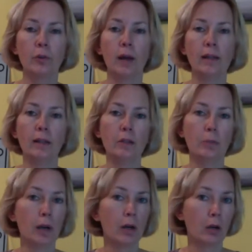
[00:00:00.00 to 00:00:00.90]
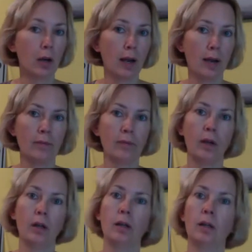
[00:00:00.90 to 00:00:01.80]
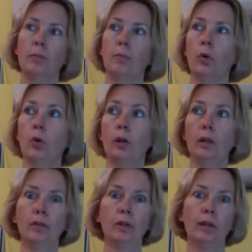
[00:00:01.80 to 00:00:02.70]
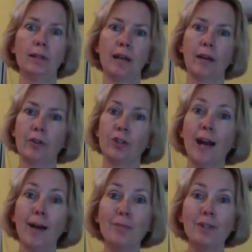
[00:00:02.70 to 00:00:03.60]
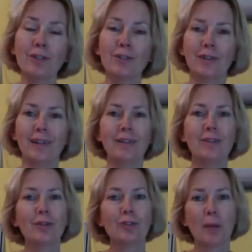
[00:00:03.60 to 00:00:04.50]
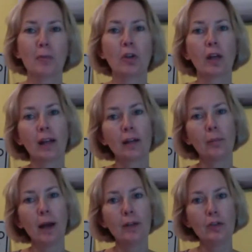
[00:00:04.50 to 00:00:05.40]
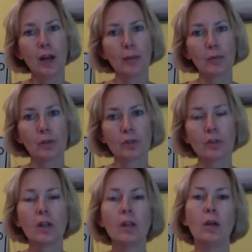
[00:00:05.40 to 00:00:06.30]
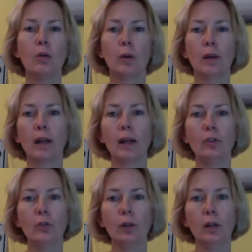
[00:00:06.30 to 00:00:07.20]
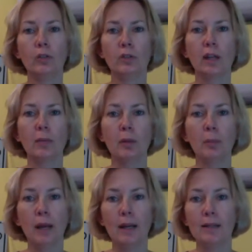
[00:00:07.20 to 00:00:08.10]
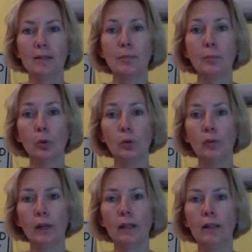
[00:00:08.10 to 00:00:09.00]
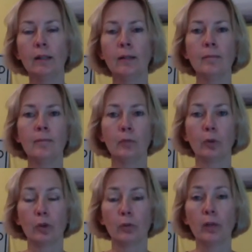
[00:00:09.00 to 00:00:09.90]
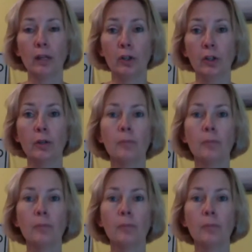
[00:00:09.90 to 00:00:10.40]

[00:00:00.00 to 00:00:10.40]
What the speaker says: Do I need this paragraph? Or even entire chapter? Do I need this whole chapter? Can I combine chapters? What can I do here to keep the pace moving for the reader?